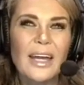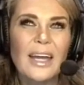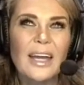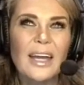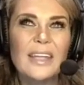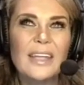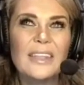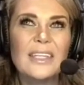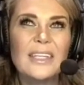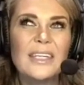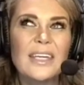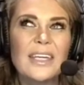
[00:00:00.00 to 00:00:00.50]

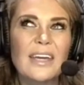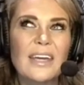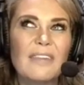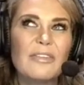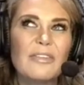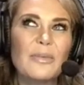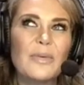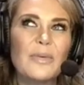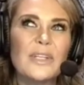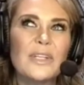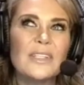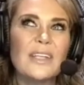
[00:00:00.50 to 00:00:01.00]
think
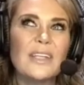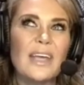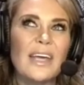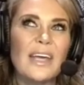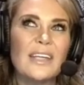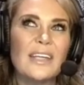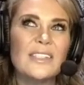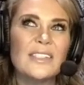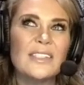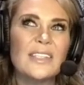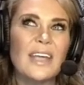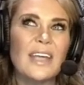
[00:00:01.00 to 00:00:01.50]
everyone
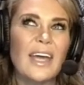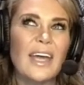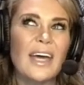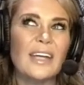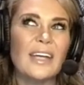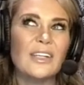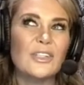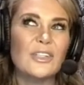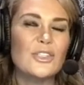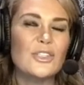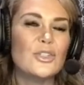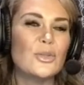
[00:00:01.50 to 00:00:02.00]
has
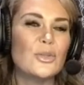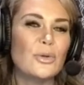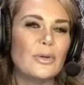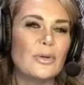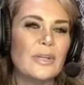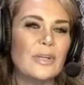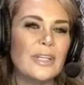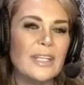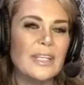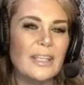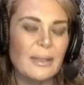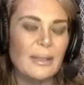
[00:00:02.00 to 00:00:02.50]
had a
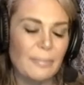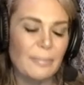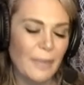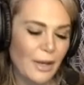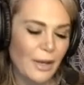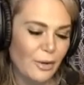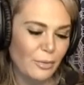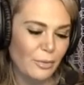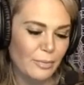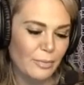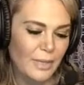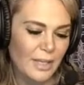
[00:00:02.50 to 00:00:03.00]
story
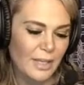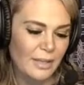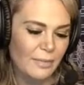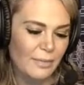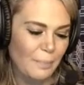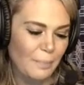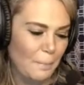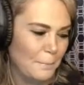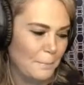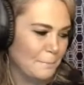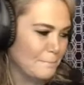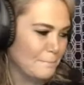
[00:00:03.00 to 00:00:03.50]
about me,
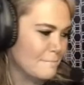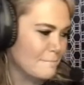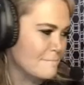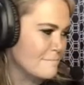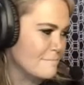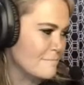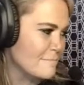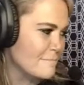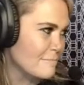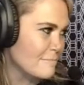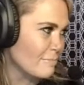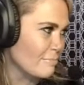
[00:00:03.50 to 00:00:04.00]

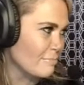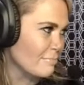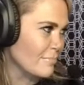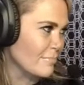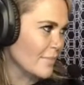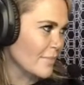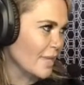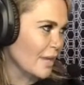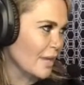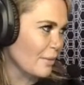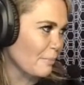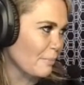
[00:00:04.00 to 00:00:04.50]

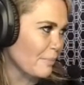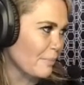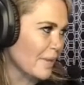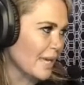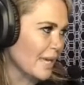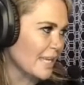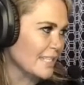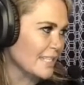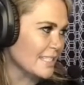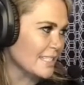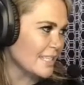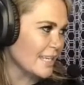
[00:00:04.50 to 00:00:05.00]

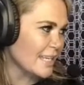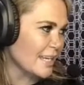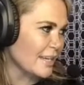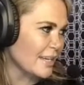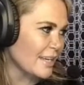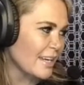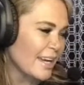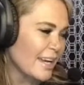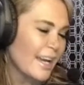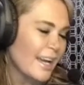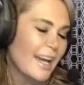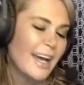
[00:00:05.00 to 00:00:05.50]
but
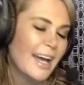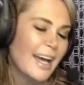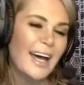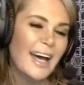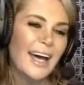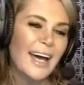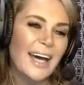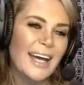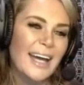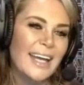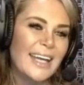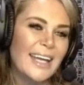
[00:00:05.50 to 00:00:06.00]

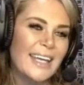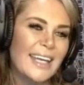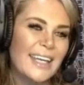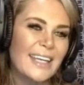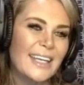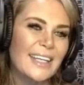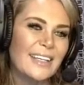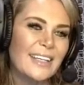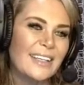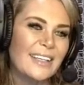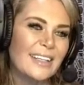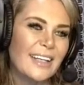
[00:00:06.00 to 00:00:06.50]

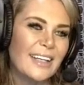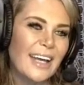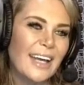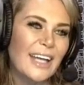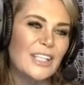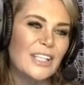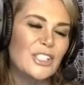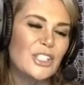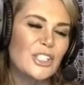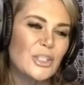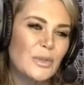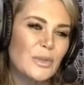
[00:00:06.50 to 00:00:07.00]
I
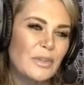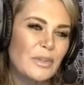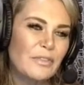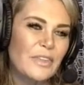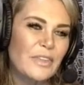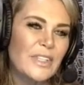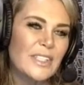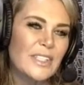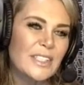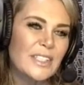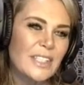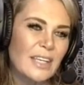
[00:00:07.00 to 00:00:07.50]
do it for
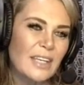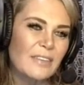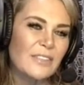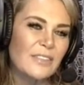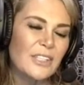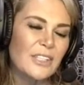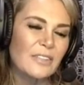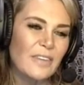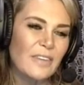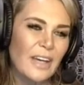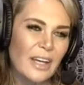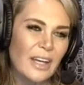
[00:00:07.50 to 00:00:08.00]
the
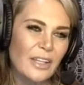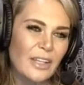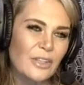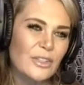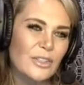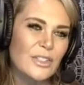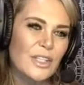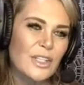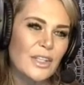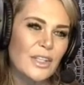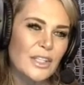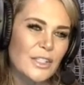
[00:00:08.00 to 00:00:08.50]
safety of
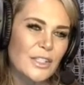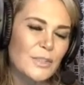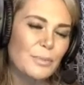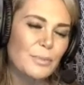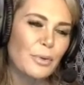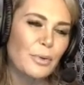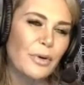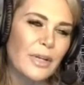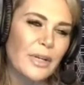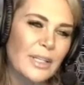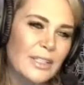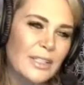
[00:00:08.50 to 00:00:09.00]
others at this
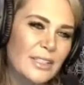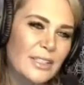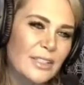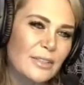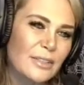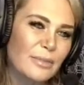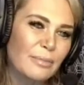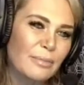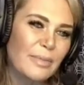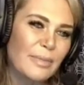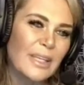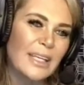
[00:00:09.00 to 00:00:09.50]
point,
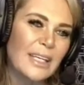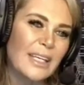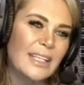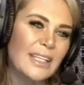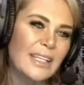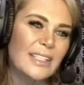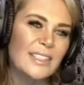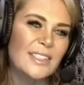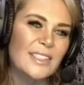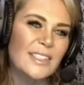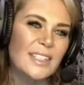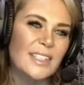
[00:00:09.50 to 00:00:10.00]

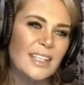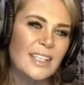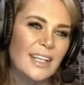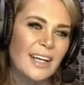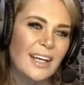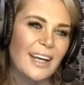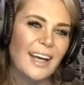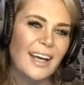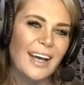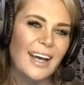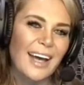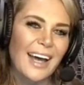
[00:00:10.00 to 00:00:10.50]
because
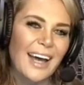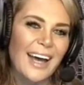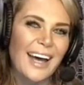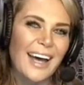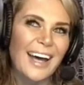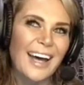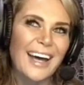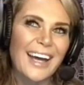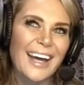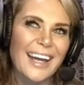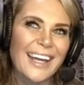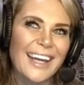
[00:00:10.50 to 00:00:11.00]

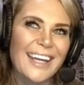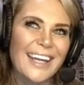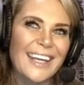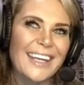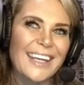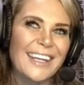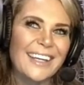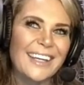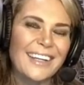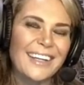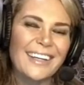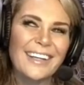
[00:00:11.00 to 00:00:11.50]

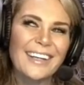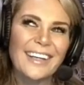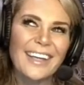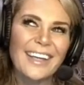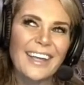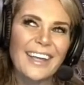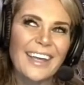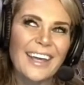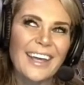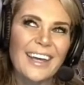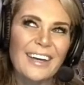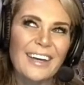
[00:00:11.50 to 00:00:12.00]
I
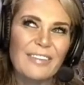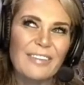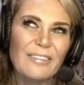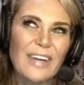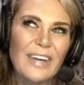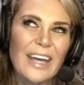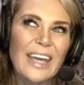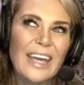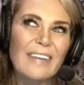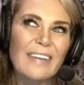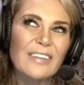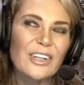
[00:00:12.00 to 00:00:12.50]

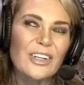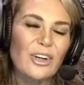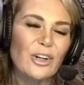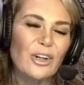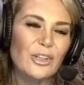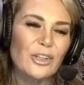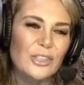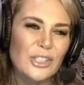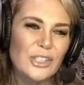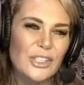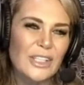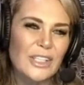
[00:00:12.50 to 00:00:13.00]
I have an
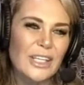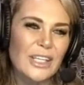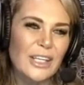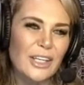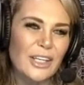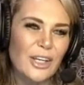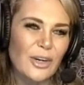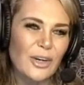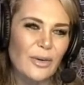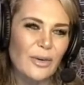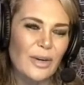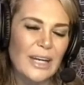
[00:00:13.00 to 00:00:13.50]
alter
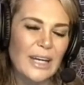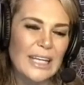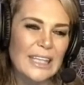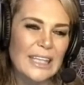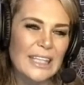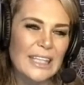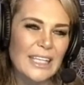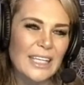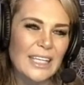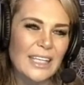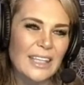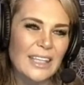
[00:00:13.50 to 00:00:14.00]
ego, I
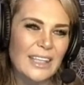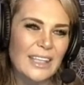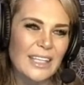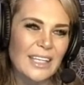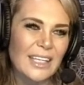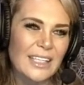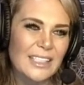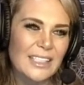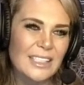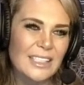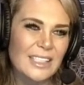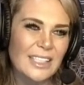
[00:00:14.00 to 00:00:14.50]
think,
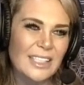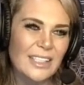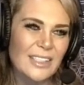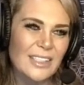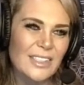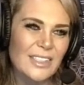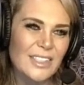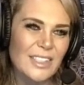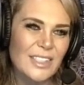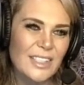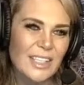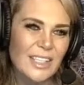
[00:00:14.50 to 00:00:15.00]
that
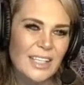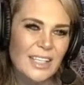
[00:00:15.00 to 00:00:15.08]
is